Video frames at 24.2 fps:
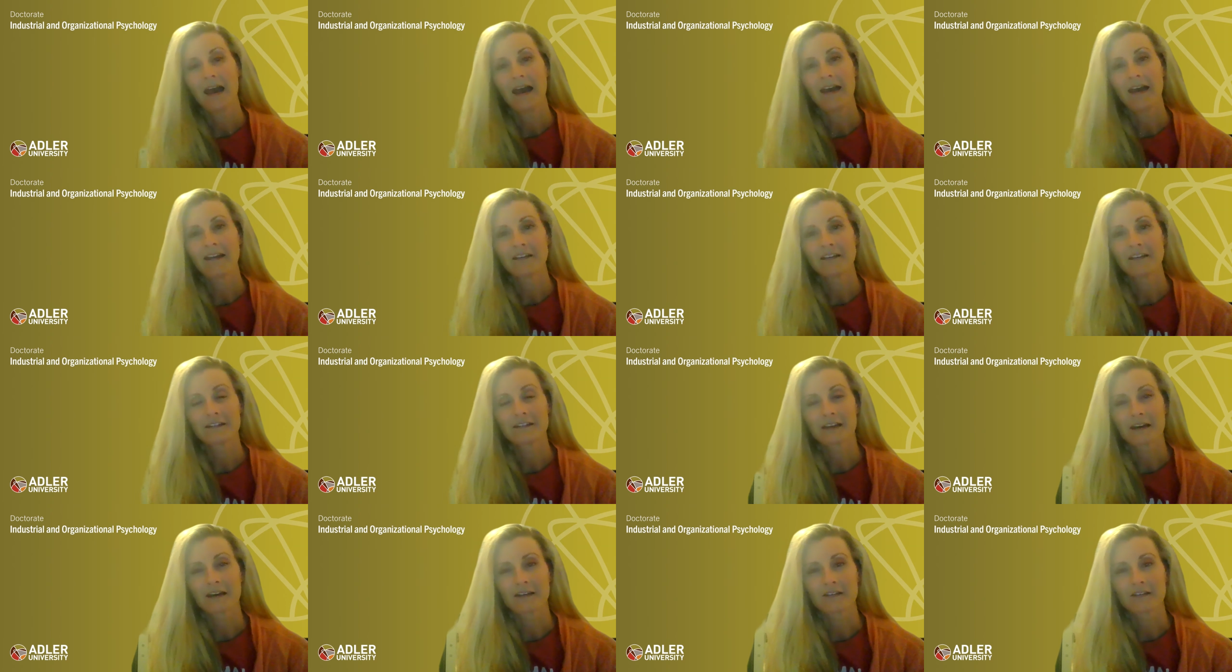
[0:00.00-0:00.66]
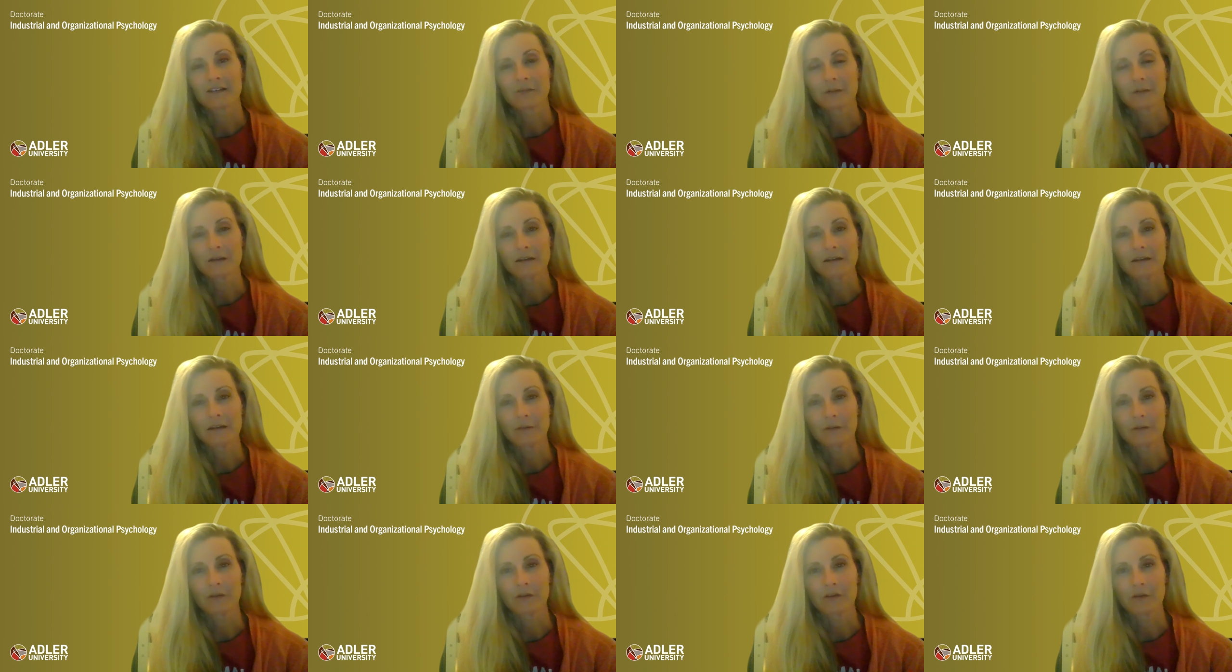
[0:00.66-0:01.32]
and
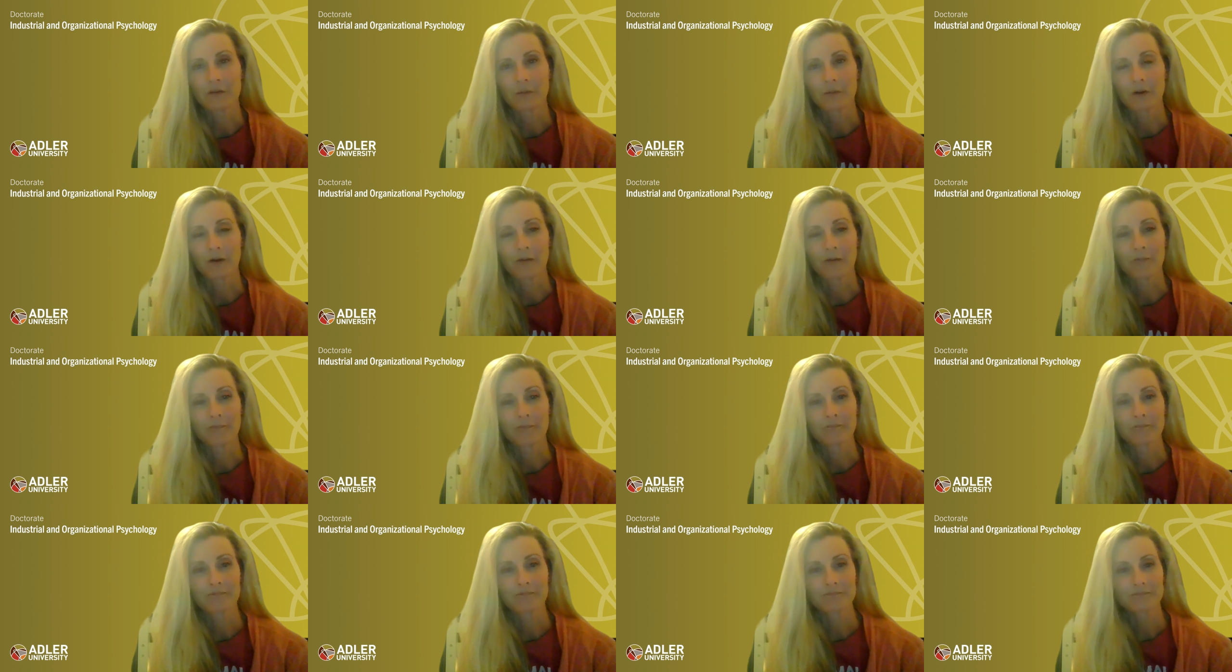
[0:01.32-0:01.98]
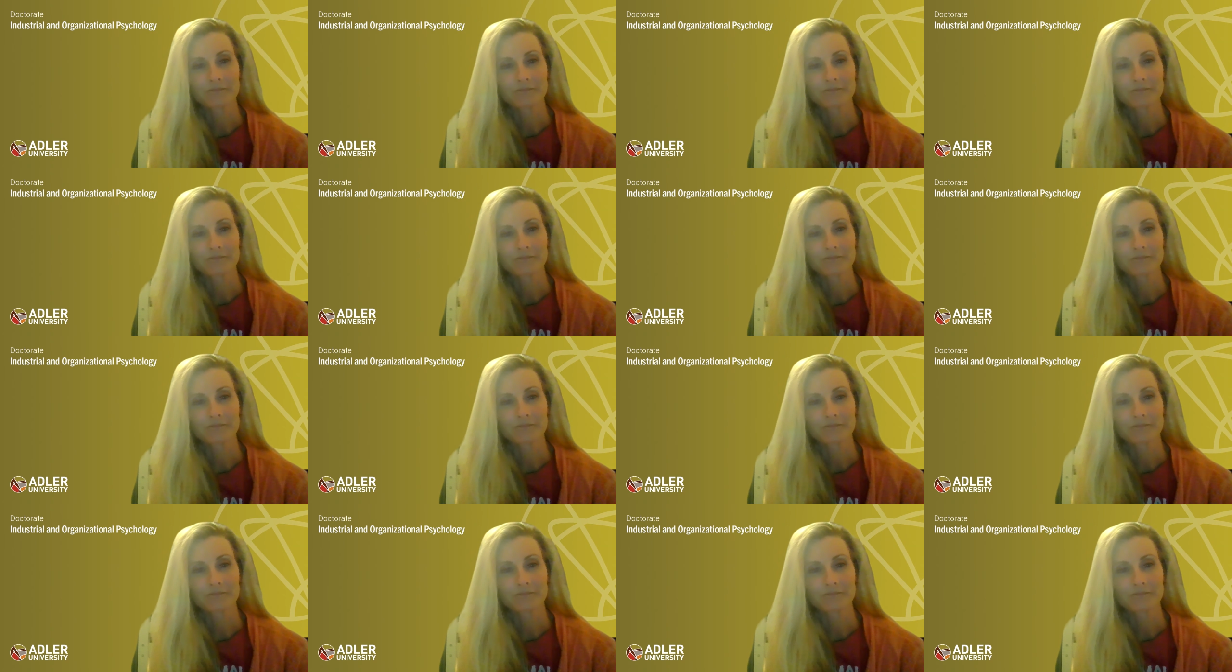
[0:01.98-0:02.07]
speaking with you all.